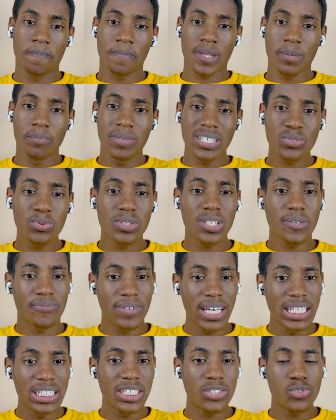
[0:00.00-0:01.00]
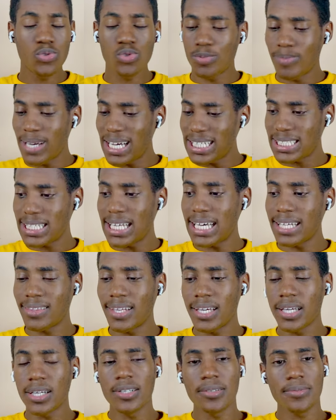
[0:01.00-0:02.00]
Mixed with the veggie and you smash that
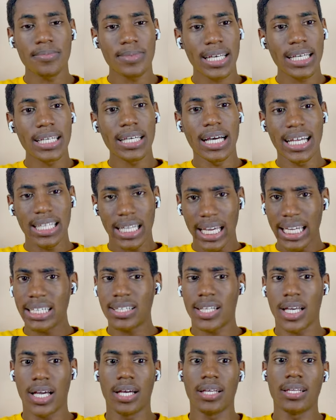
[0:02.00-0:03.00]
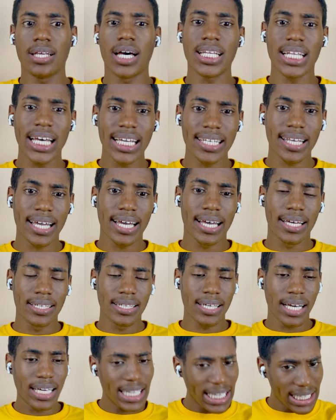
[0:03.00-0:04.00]
thing up. Like, I like that. I like that.
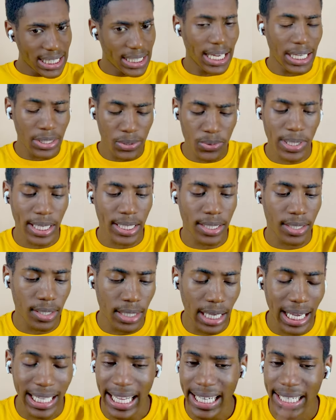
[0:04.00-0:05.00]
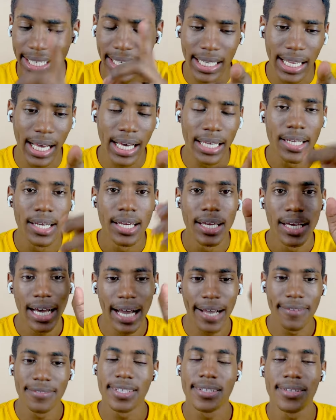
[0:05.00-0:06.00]
I like it. I do like it. I like it a lot.
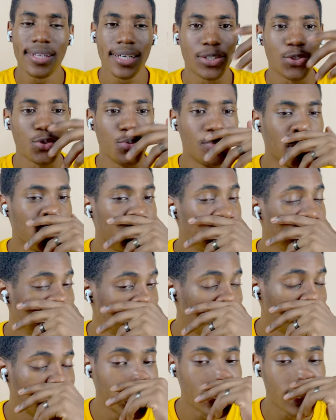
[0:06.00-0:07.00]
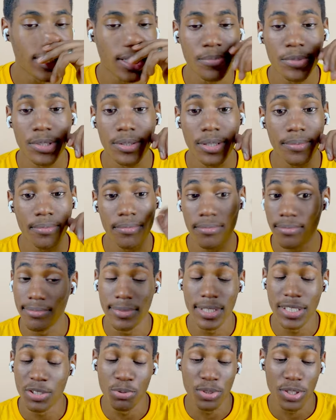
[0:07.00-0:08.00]
I've said that too many times.
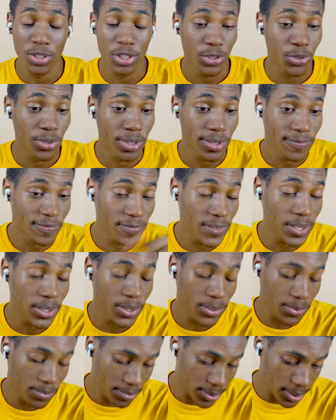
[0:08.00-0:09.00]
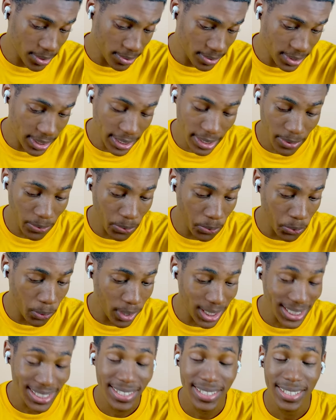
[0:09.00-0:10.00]
This was a short video, bro. Like,
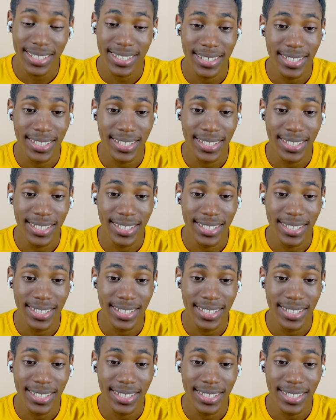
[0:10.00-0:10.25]
what?